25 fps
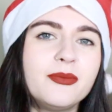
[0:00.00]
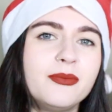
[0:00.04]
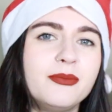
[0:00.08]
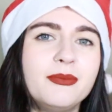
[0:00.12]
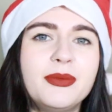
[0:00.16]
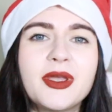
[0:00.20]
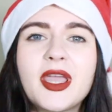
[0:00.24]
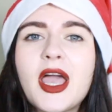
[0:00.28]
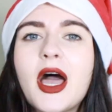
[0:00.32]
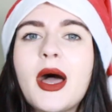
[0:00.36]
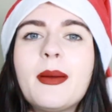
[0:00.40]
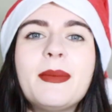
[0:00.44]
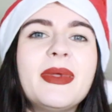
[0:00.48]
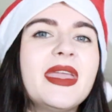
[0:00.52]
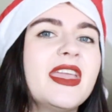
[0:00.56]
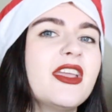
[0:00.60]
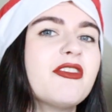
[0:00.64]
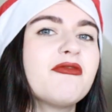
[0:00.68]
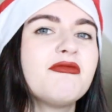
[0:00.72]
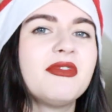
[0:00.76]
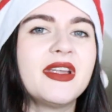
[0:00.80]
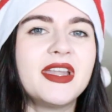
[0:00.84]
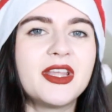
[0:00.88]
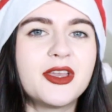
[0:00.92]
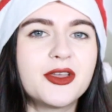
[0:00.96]
becoming
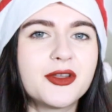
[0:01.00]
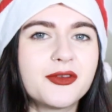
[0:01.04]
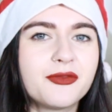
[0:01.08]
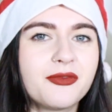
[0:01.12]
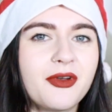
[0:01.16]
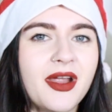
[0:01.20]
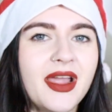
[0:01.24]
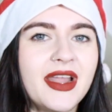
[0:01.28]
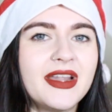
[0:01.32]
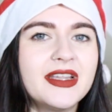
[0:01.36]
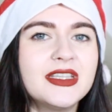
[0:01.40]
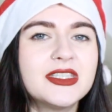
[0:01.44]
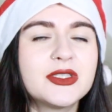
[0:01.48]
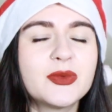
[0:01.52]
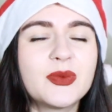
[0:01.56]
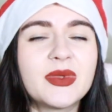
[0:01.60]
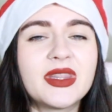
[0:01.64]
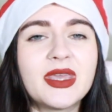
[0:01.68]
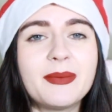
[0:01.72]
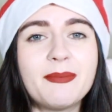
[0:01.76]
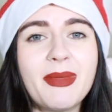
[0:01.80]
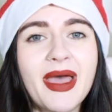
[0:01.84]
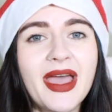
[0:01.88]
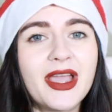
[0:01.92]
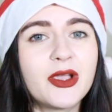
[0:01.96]
really good friends with
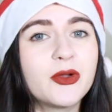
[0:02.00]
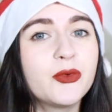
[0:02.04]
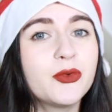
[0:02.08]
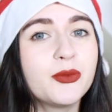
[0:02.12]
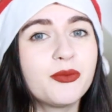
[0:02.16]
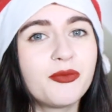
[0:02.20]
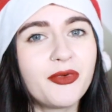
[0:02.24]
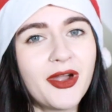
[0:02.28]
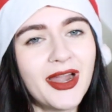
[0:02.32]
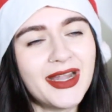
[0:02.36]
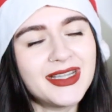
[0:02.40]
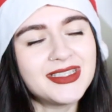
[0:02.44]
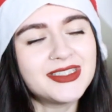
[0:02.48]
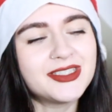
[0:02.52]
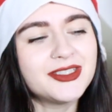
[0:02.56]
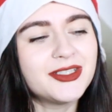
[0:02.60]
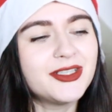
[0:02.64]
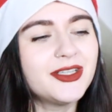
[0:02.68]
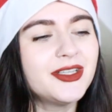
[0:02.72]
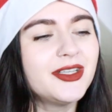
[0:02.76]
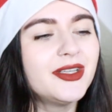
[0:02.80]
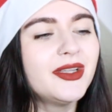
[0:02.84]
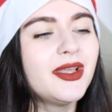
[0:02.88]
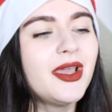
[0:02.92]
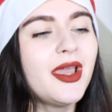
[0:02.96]
a man called
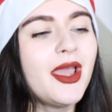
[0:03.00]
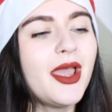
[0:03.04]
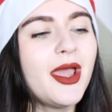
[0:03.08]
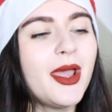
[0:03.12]
Brandon.